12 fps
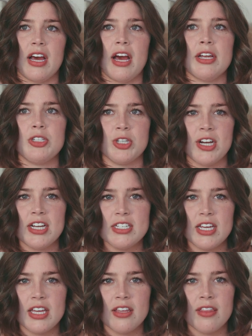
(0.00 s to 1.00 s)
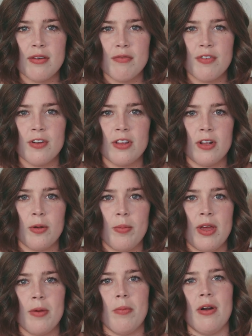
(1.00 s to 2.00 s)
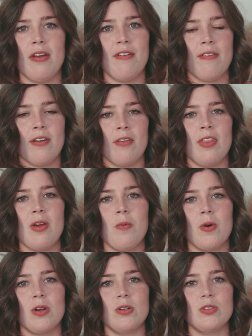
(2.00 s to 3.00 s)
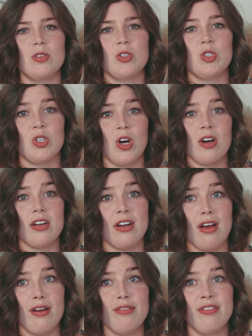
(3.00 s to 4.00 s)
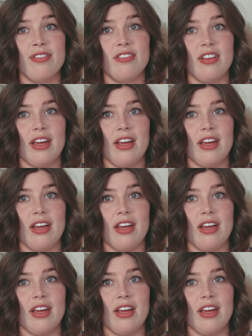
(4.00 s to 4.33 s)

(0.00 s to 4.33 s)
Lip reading: I tried taking them for a little bit, but I found they weren't strong enough.